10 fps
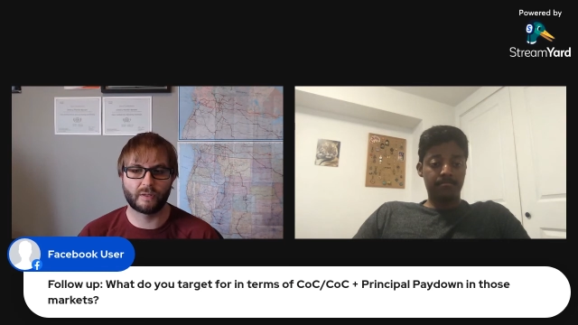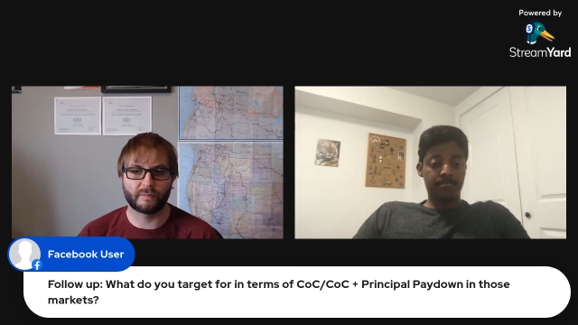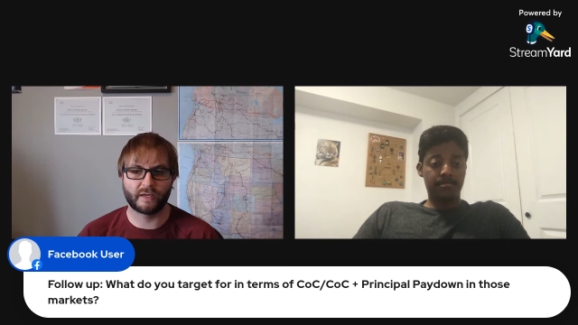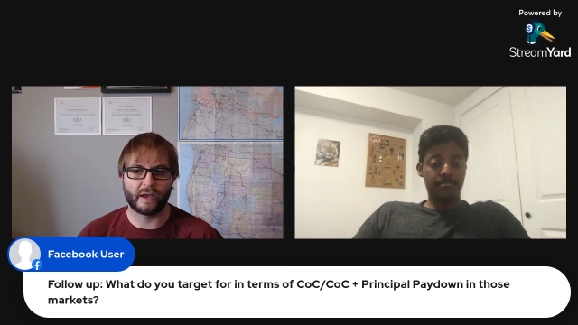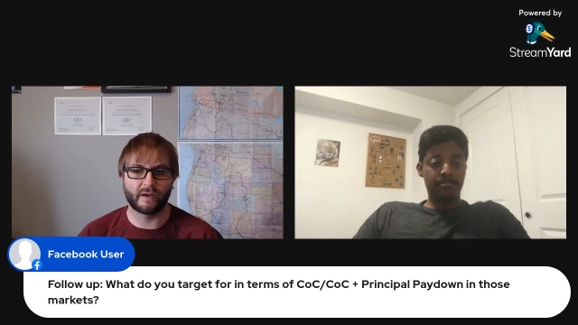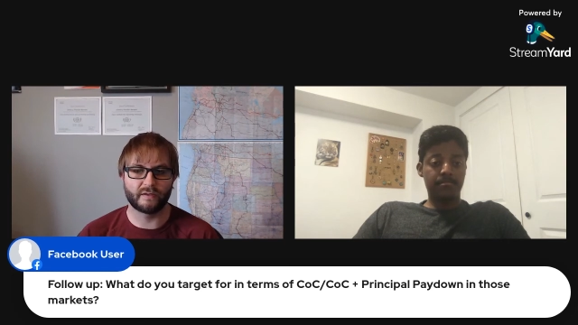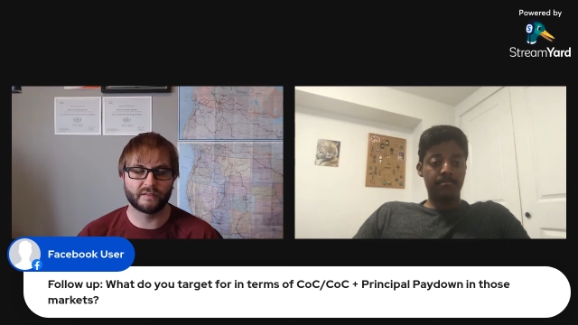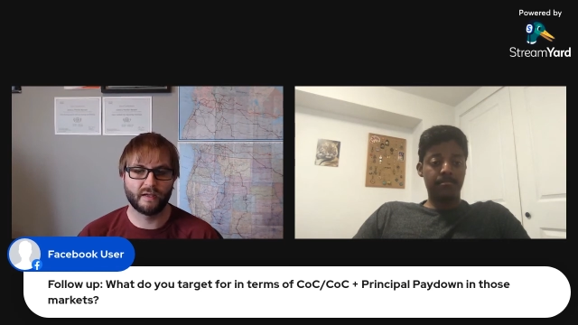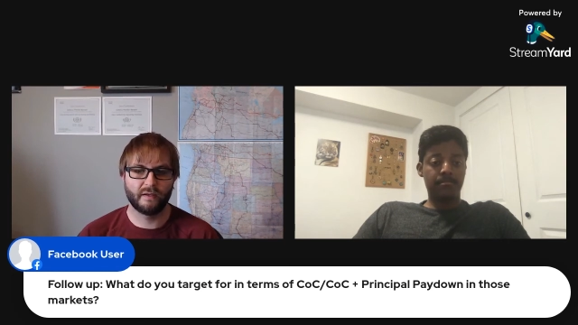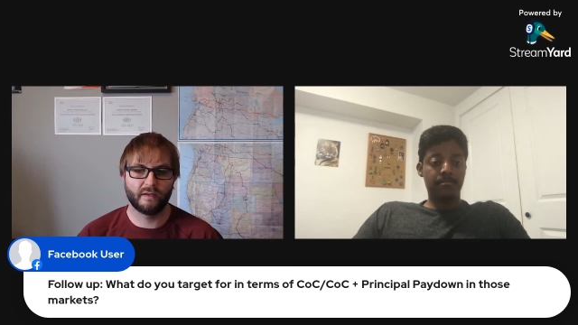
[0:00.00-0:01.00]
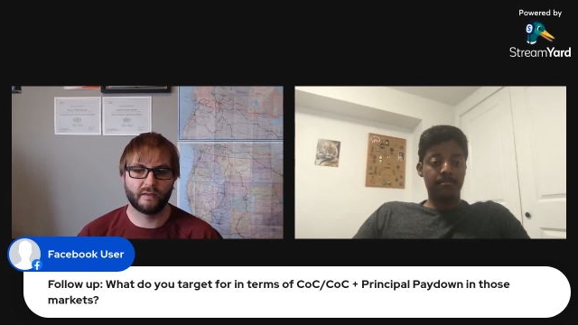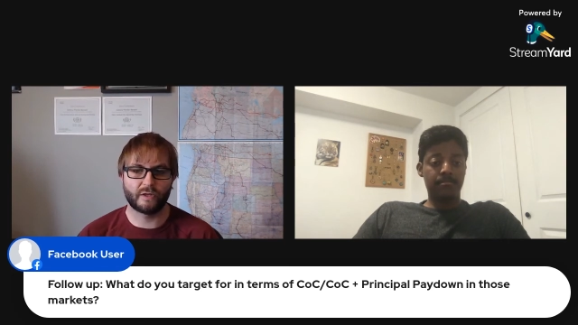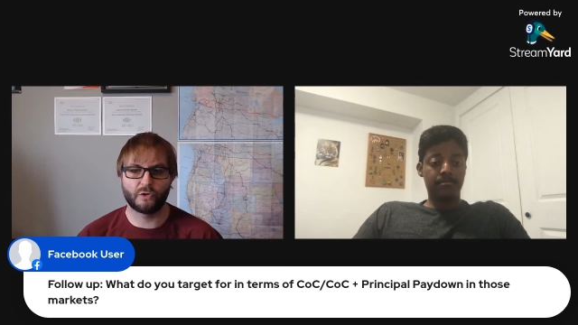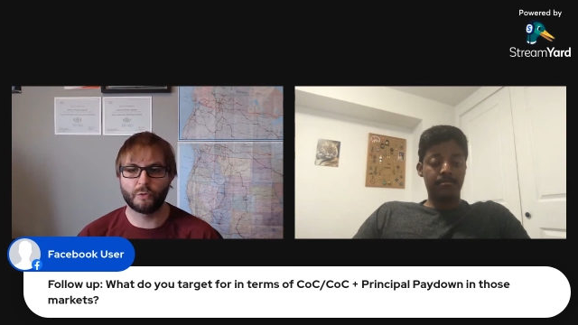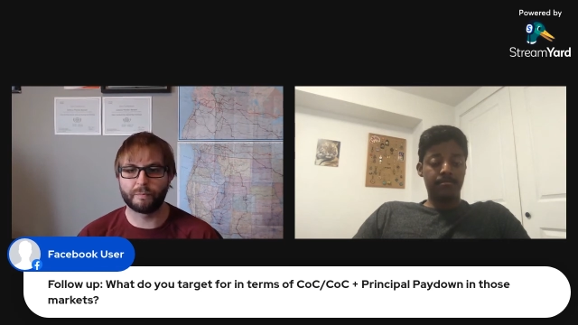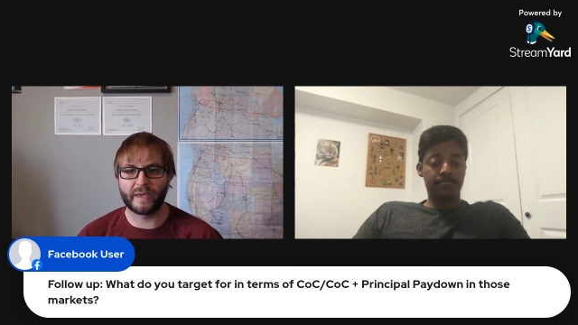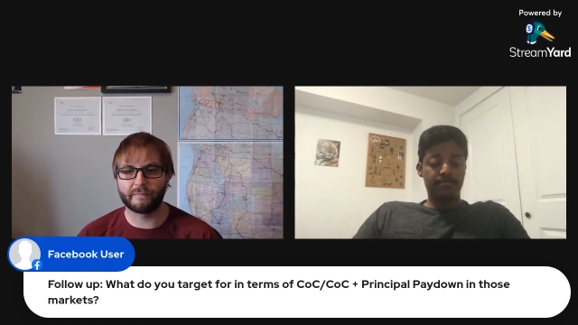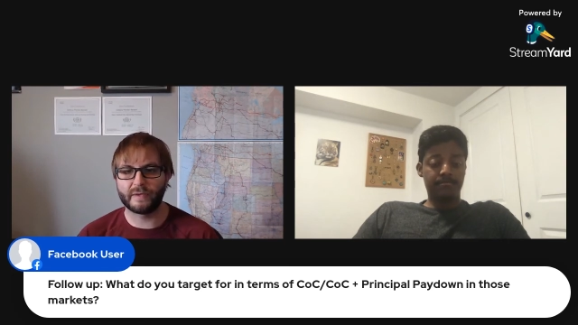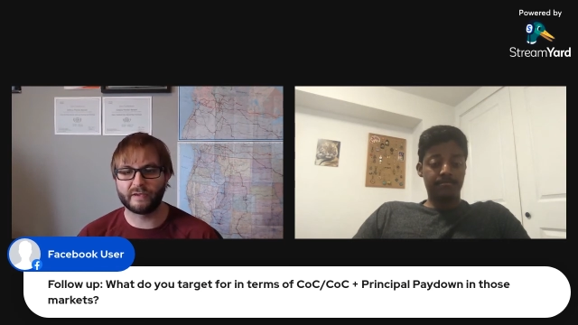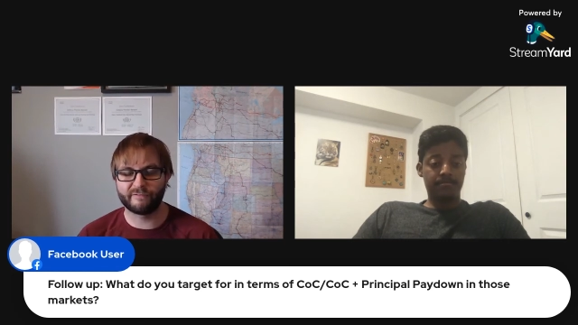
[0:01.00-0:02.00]
Speaker 1: something else, then you may
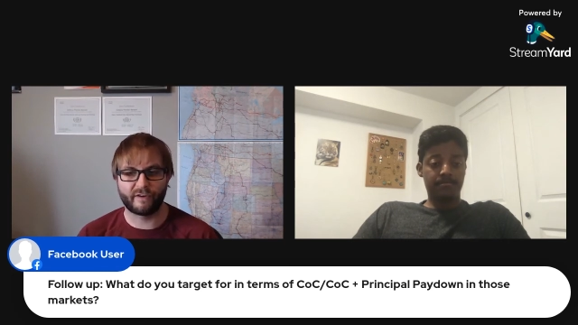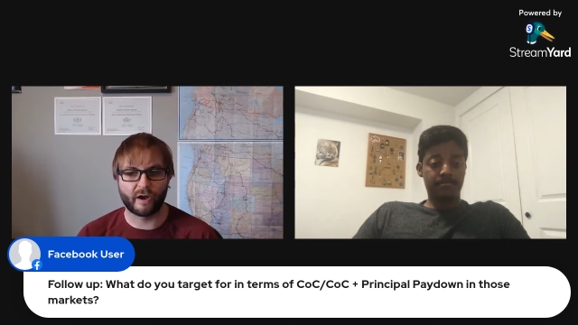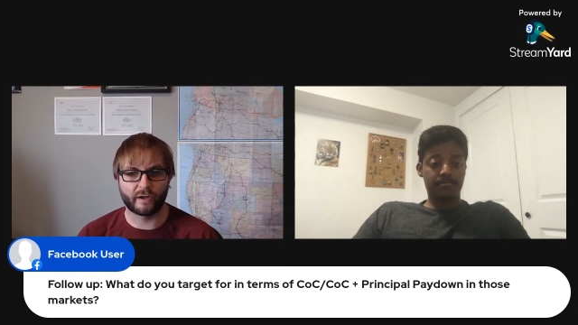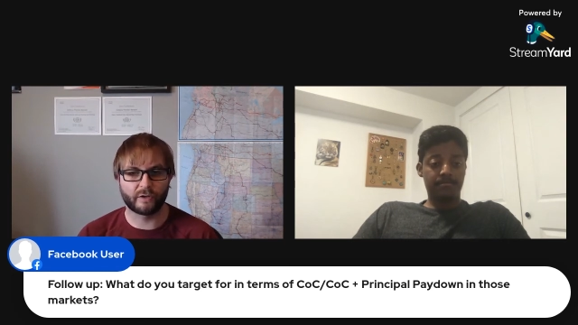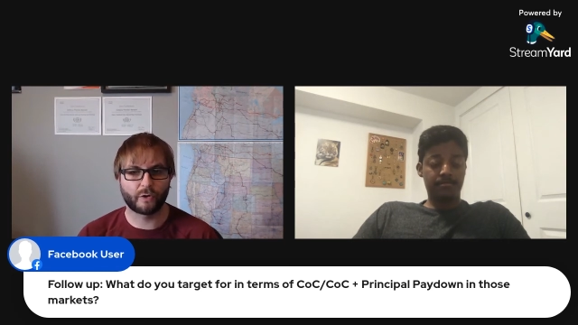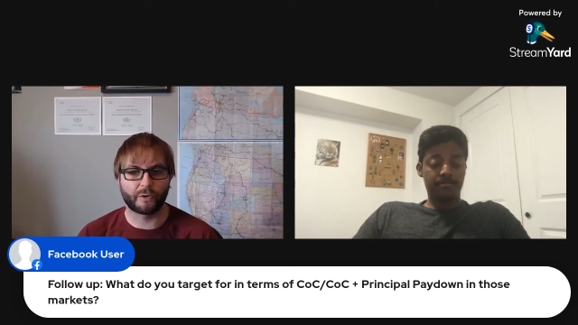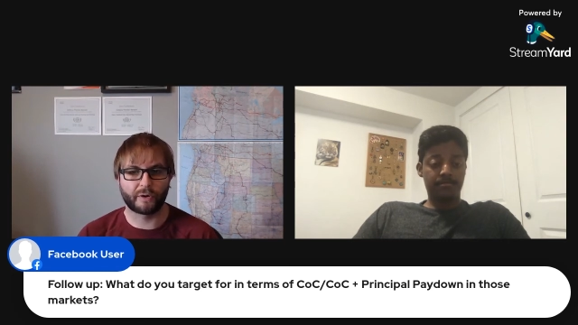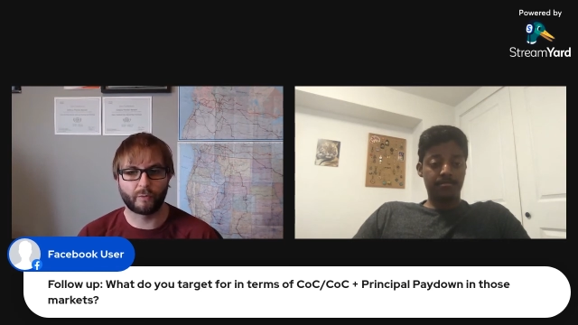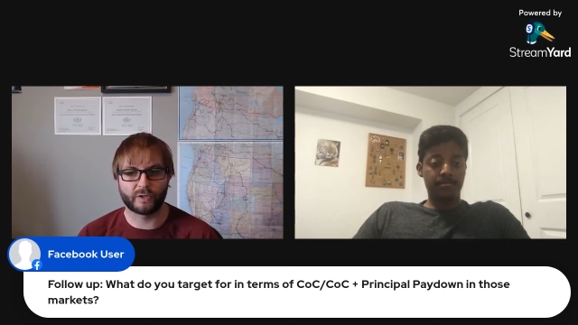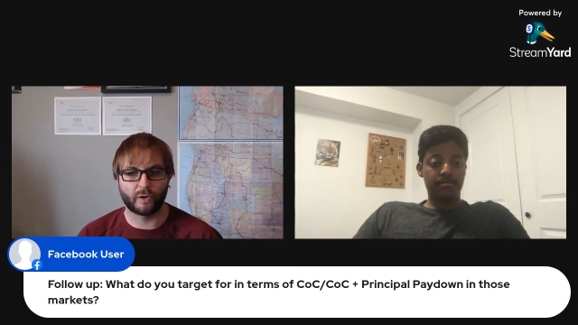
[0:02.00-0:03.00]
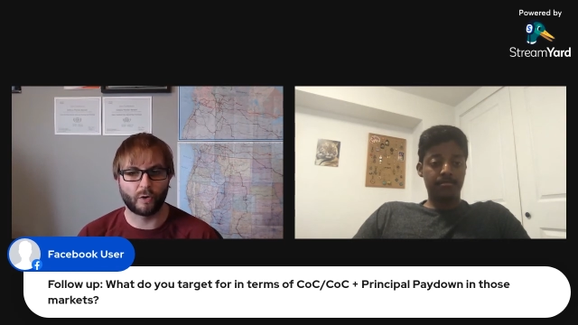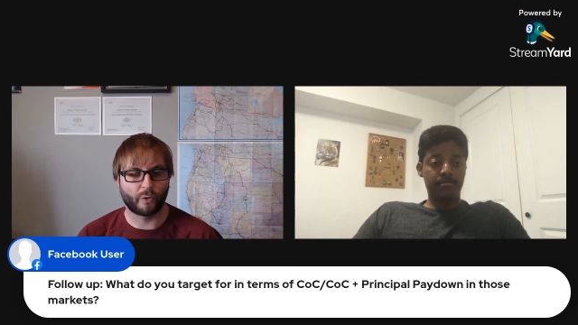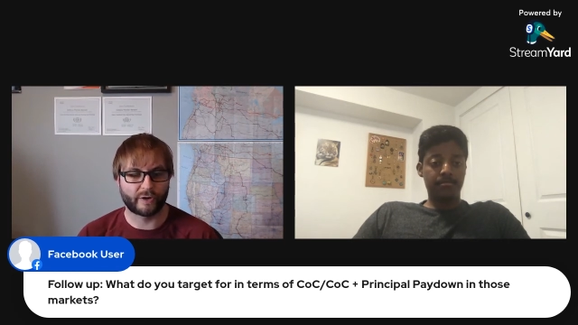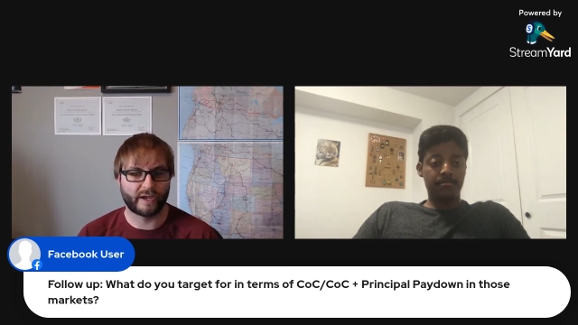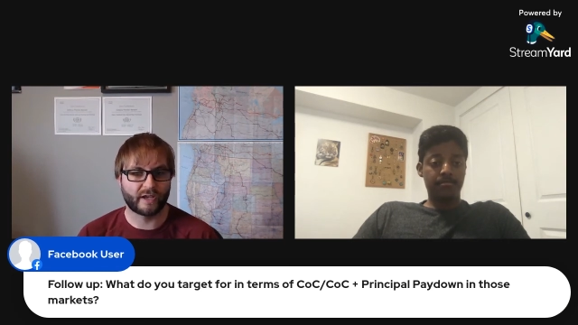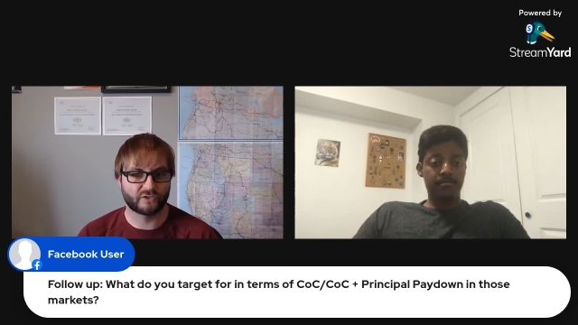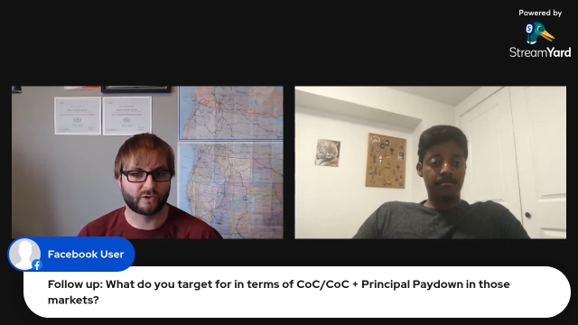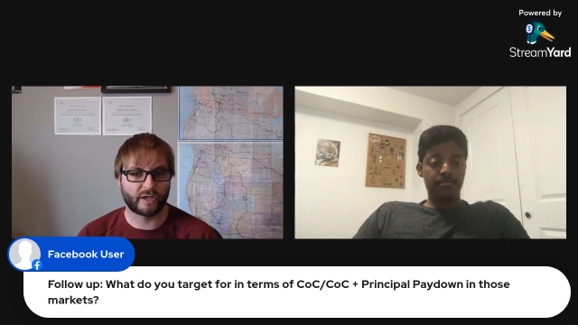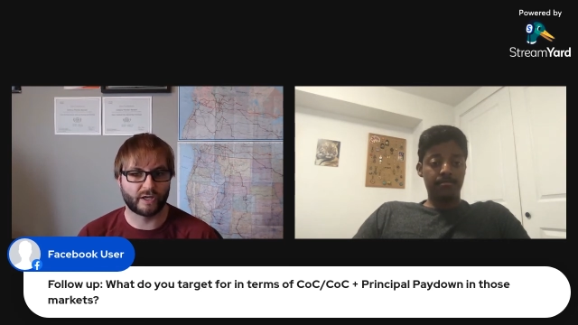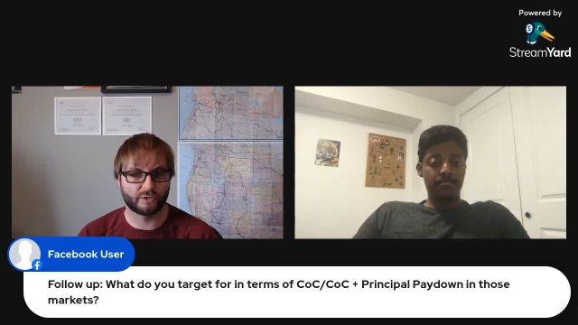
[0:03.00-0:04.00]
be fine going with a lower cash
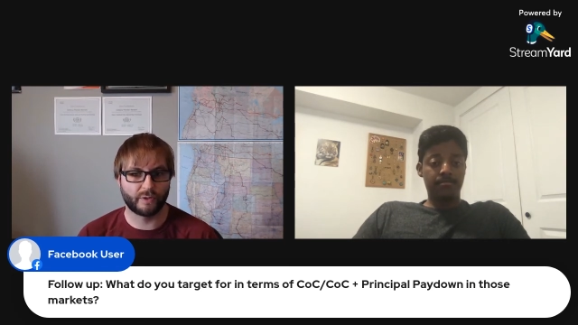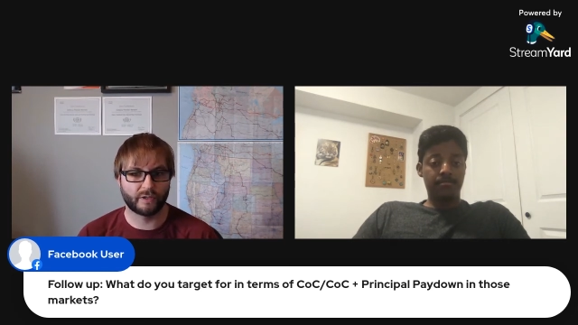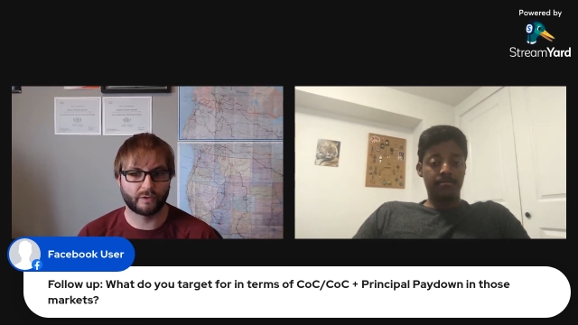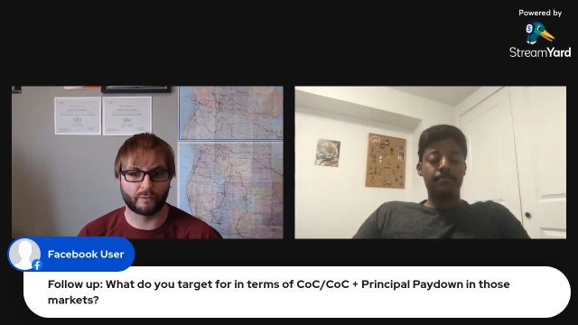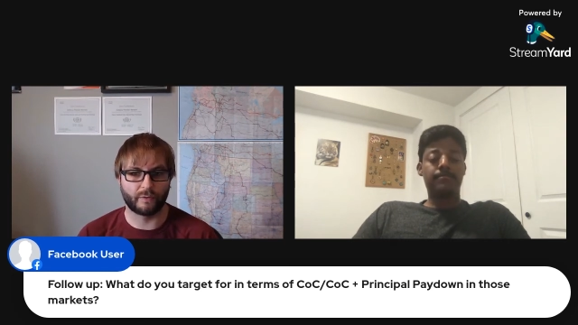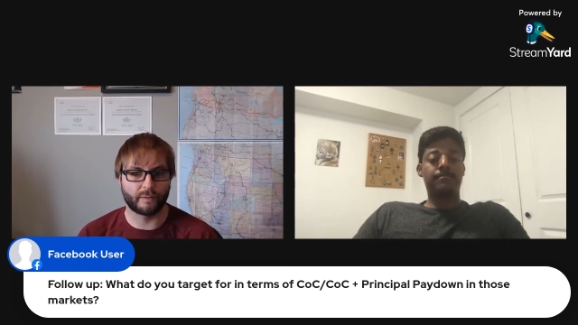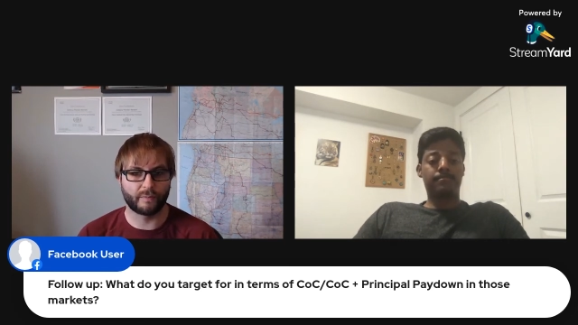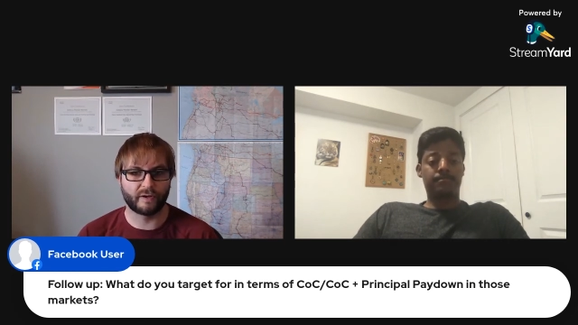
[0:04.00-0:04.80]
on cash return, right?